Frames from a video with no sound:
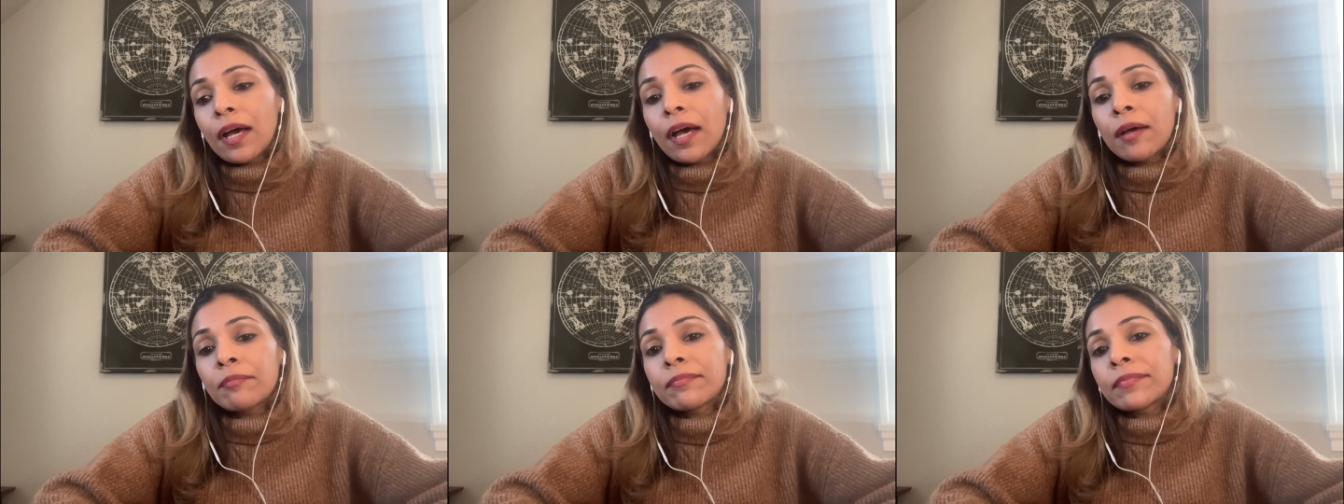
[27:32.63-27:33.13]

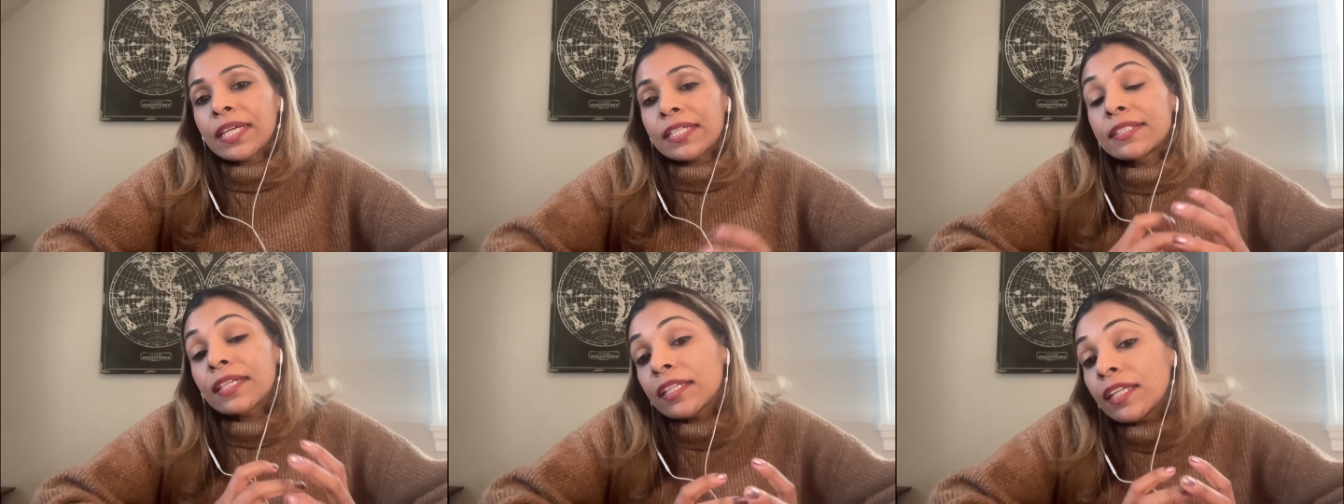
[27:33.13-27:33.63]
like
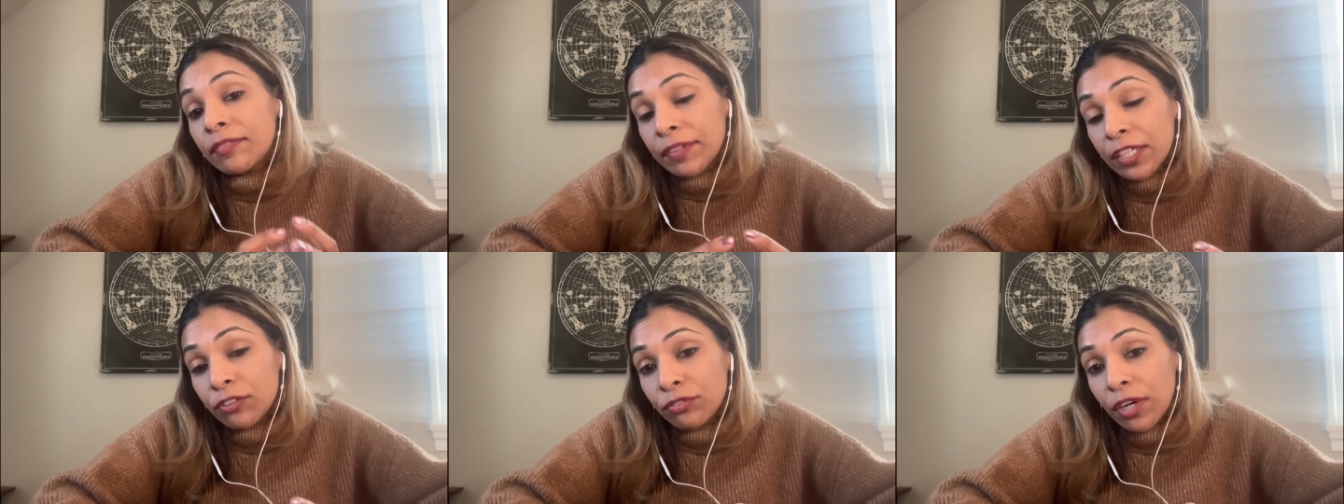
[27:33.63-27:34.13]

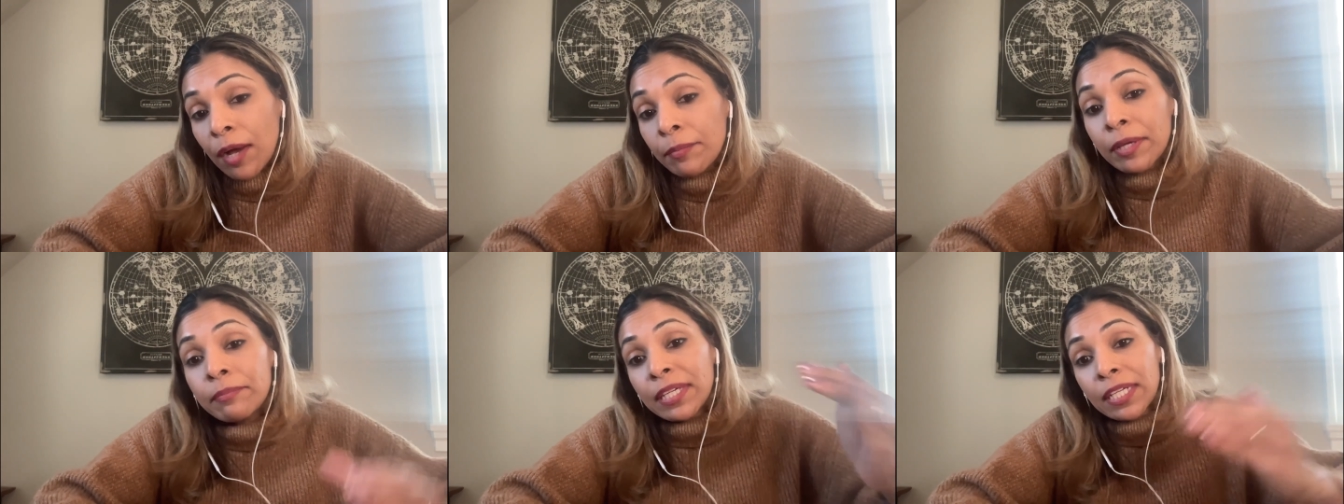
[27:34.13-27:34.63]
significant
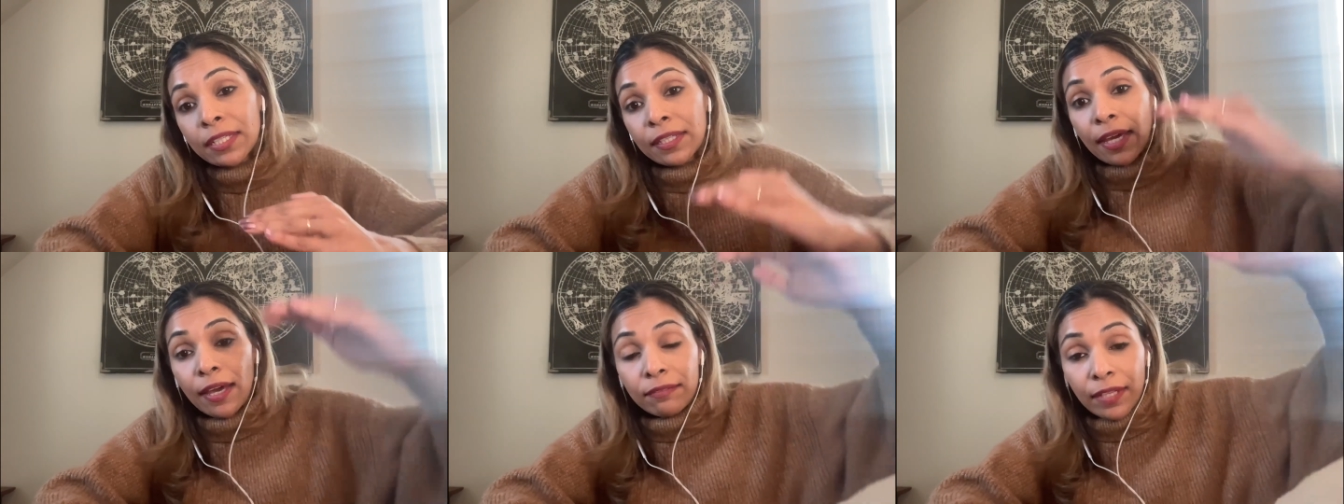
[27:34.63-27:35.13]
trauma, meaning
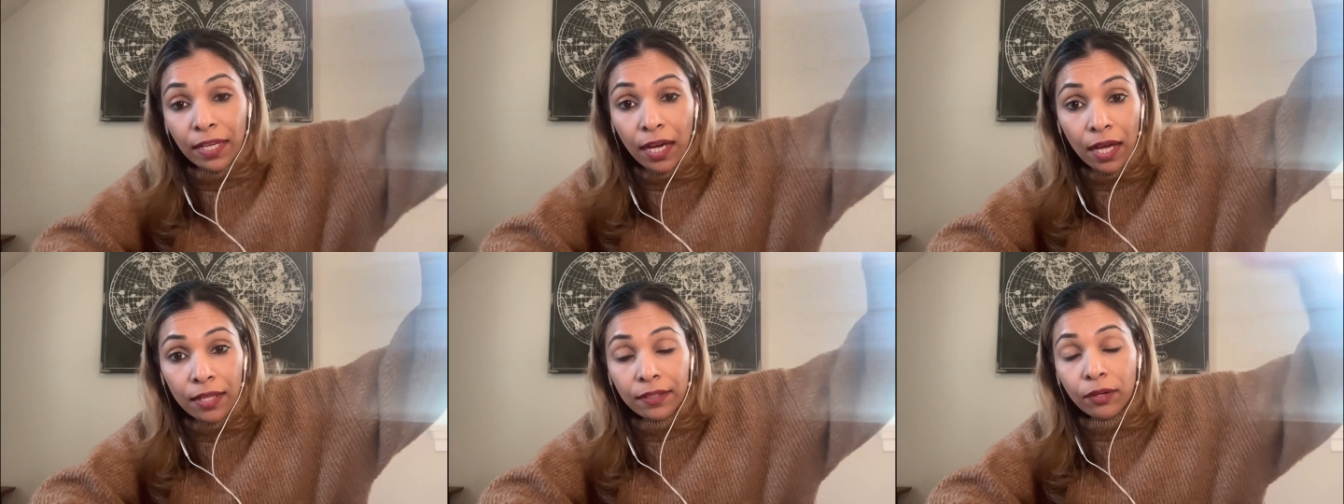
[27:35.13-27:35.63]
they have like
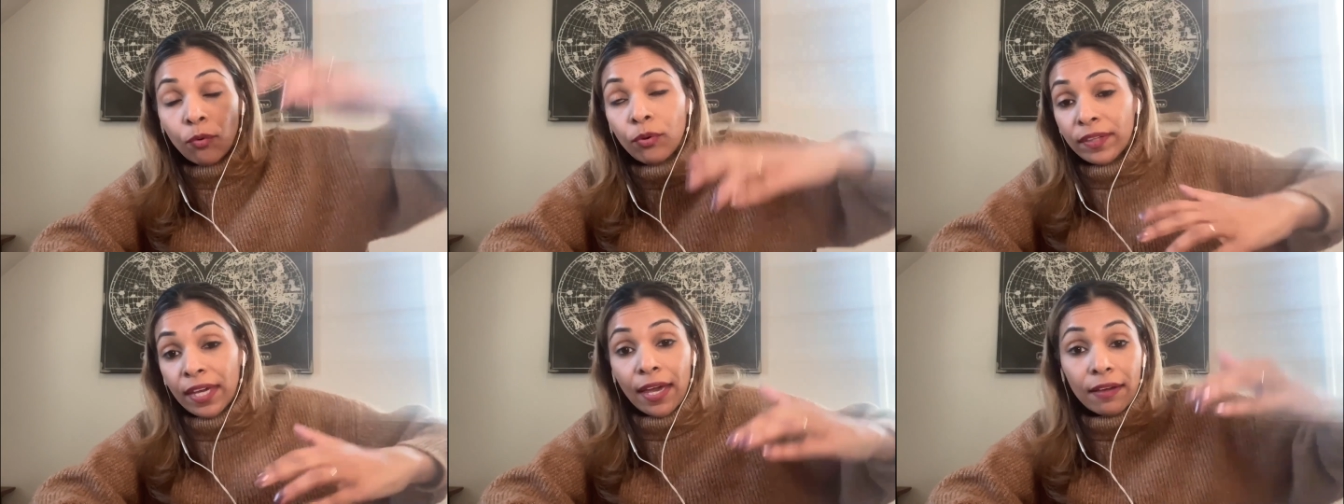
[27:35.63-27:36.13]

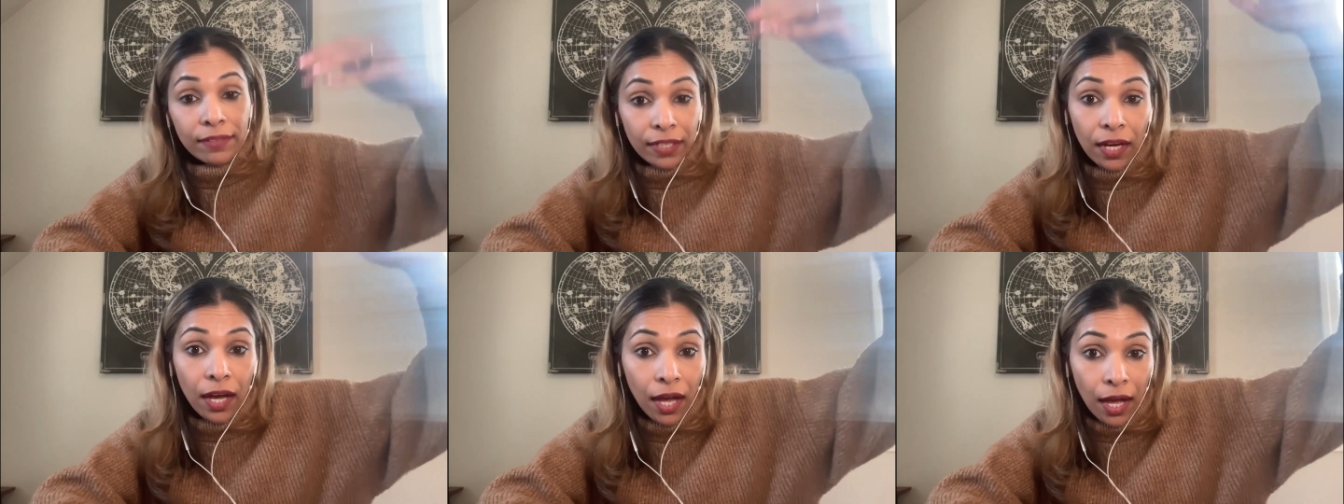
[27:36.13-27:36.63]
they have like
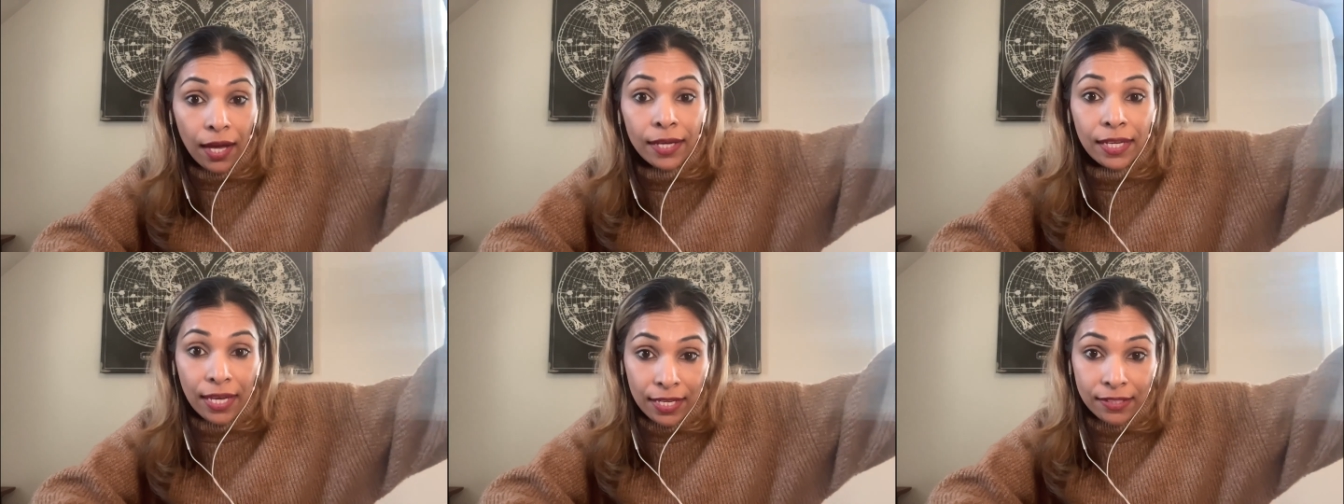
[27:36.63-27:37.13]
a
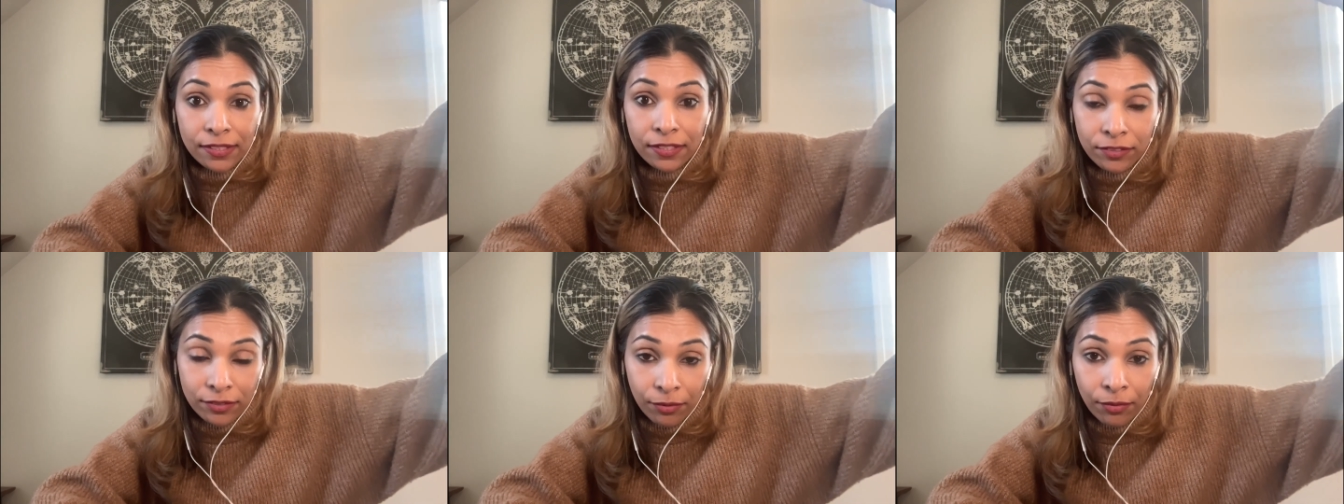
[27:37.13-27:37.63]
high
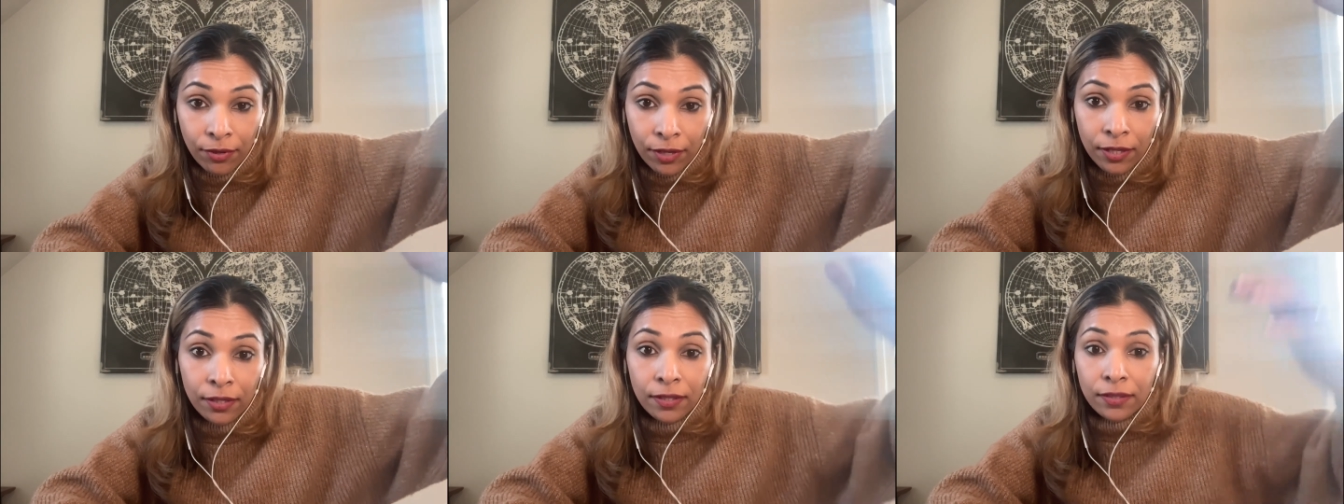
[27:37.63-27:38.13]
ACEs
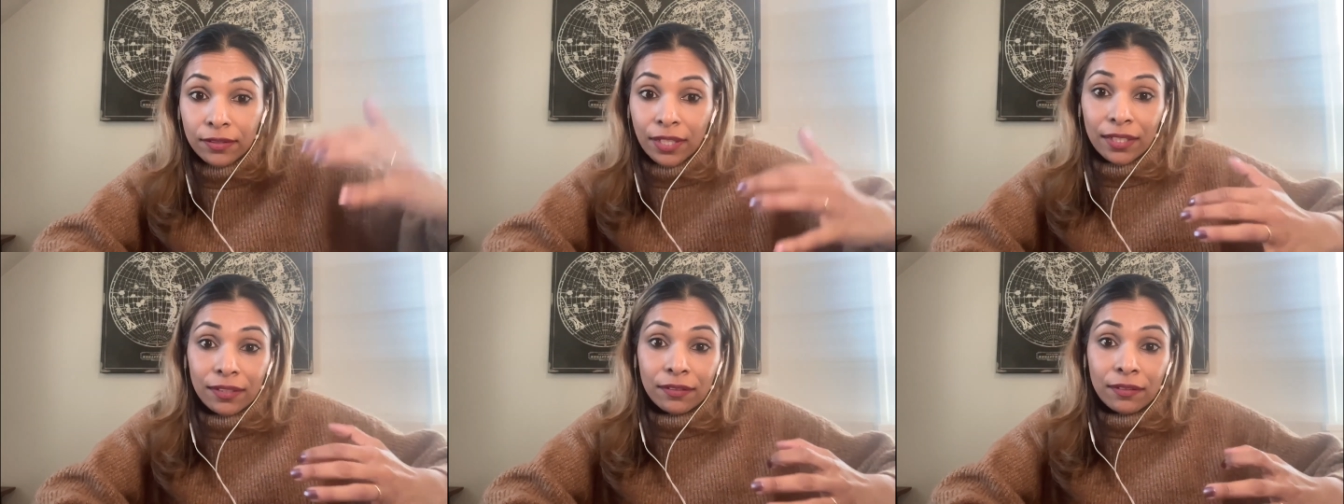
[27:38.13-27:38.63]
score, like